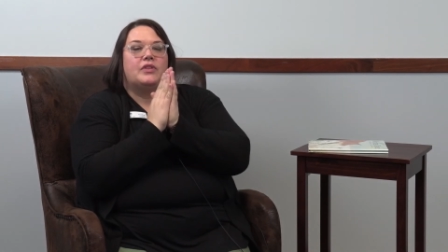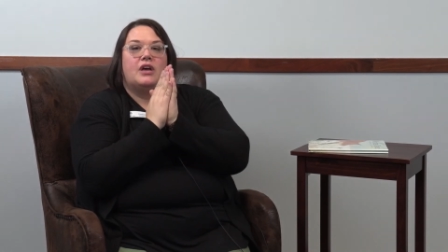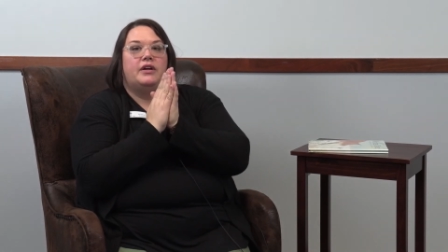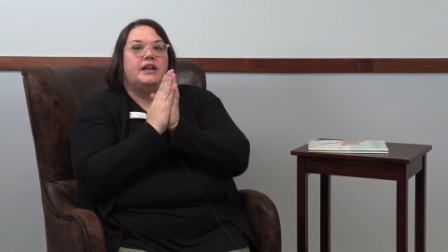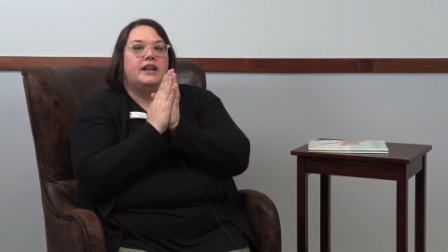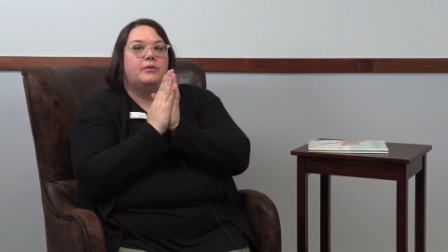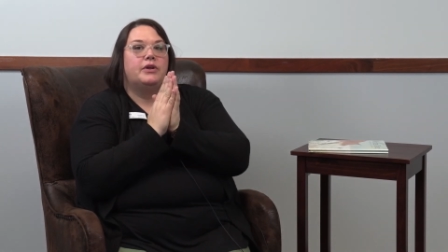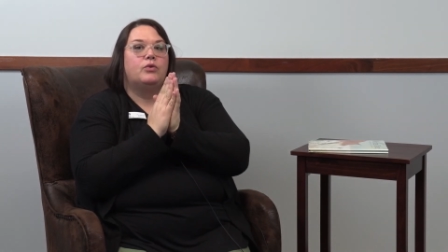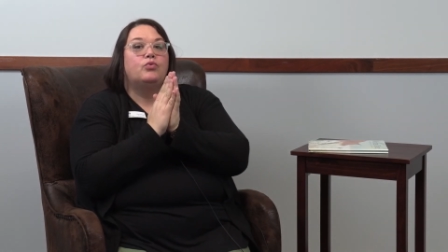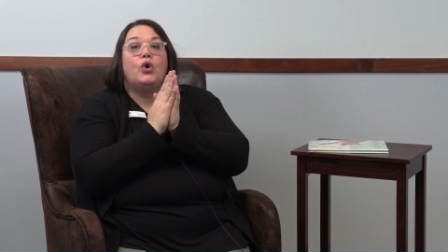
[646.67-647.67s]
All right, now we're
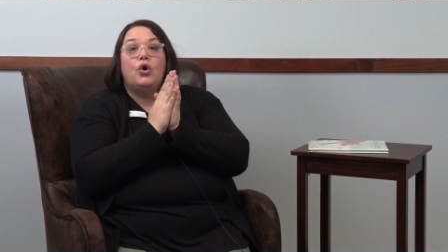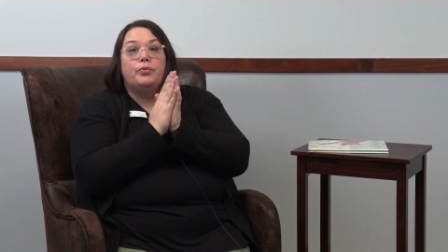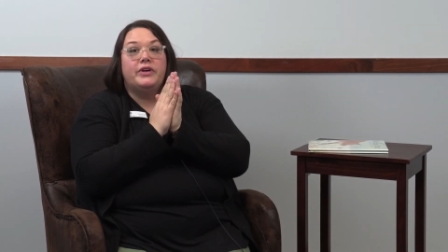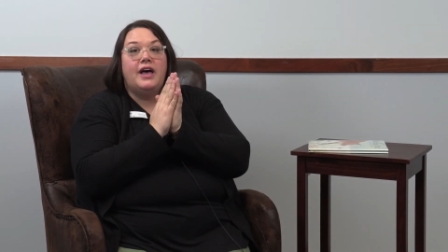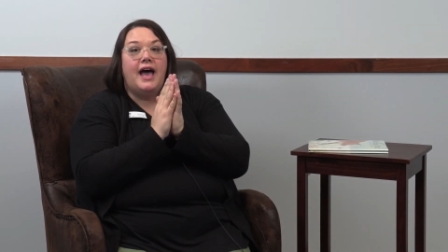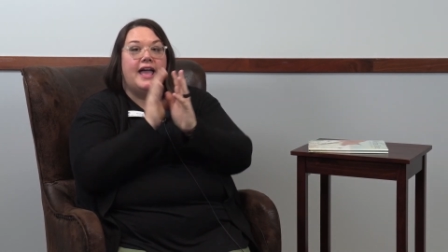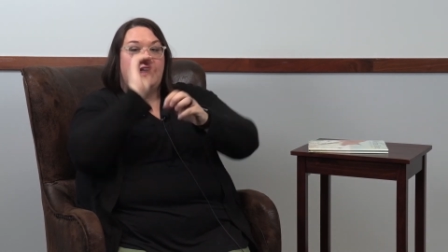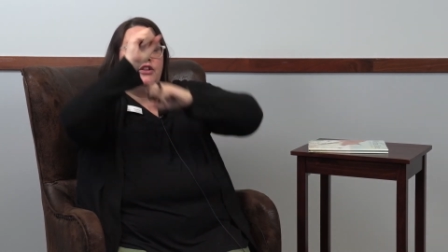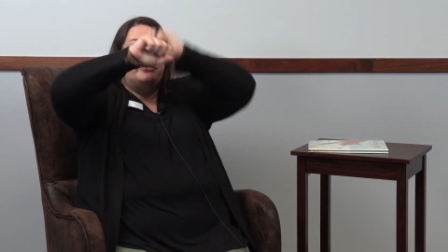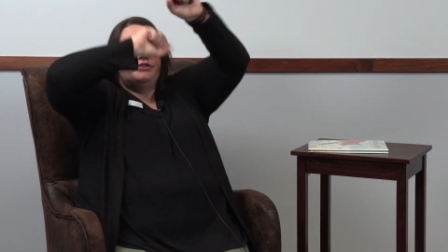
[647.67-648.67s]
gonna roll real high.
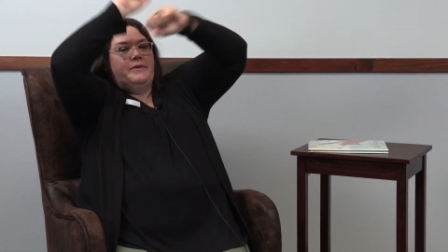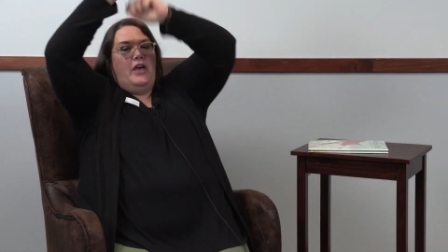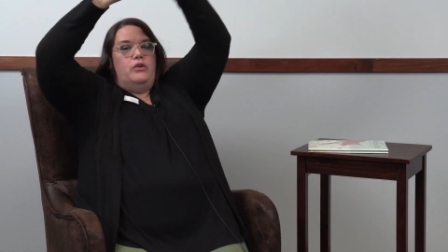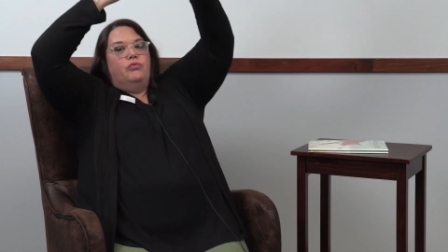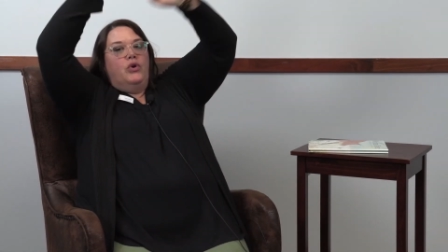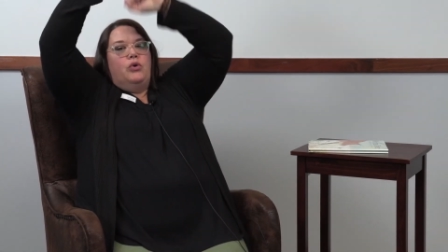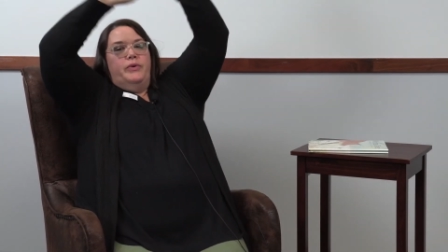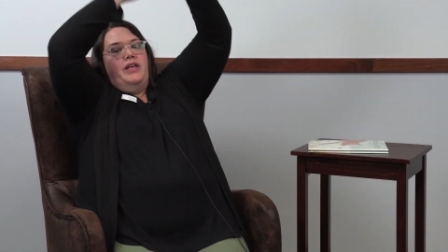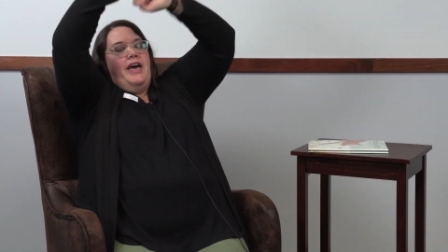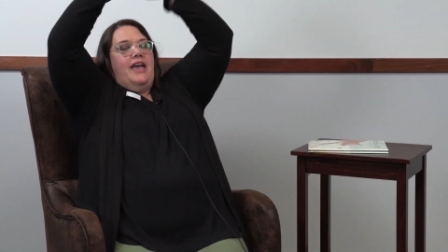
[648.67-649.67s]
Can you show me how you roll
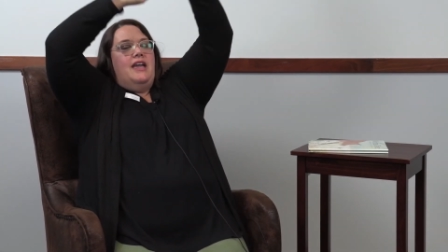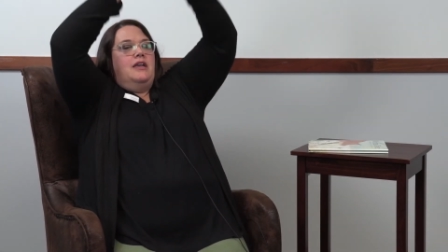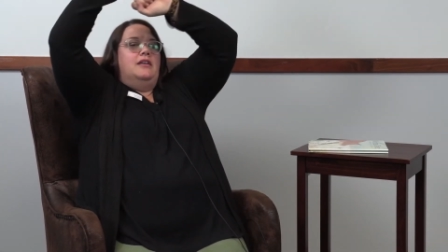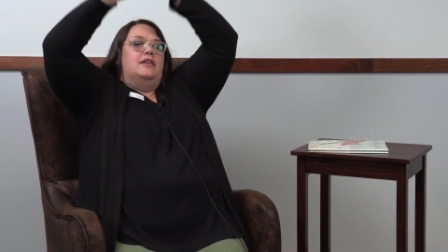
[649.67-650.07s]
real high?